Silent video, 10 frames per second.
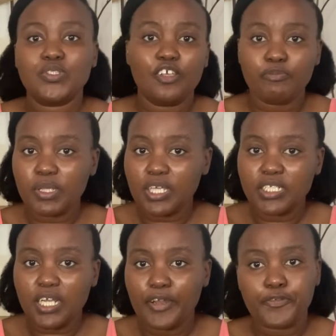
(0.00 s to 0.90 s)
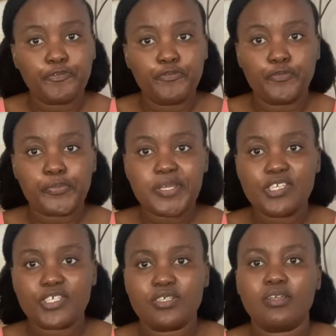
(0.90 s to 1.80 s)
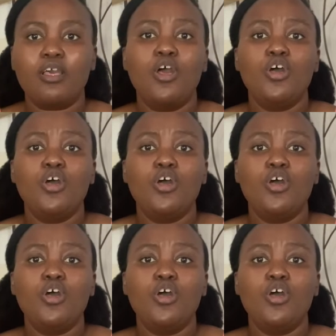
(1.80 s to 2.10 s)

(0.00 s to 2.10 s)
to give me that kind of information.